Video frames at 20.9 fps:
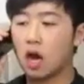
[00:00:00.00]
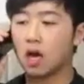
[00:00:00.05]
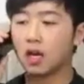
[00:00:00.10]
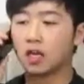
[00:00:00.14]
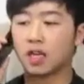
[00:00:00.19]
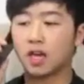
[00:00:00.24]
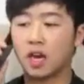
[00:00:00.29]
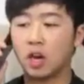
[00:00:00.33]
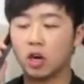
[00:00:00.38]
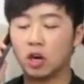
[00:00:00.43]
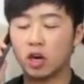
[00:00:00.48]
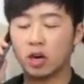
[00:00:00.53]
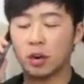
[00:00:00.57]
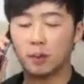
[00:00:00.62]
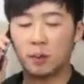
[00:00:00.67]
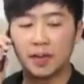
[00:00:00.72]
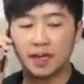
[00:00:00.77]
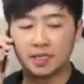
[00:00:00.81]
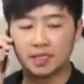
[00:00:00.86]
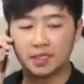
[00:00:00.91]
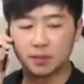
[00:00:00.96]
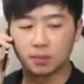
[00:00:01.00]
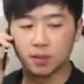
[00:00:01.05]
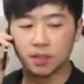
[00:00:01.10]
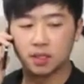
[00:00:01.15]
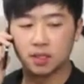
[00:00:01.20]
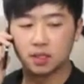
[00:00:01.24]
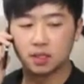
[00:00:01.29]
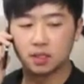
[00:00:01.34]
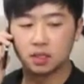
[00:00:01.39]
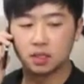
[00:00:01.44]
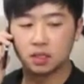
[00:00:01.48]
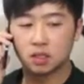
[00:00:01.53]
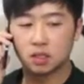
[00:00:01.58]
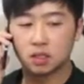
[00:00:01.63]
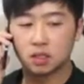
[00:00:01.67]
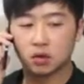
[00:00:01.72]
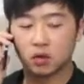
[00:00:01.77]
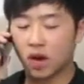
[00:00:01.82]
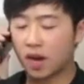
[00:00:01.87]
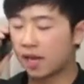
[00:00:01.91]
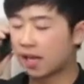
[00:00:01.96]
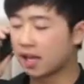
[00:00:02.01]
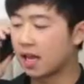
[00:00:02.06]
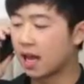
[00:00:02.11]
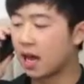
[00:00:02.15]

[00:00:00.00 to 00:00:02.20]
Uh, can I order a pizza, please? Credit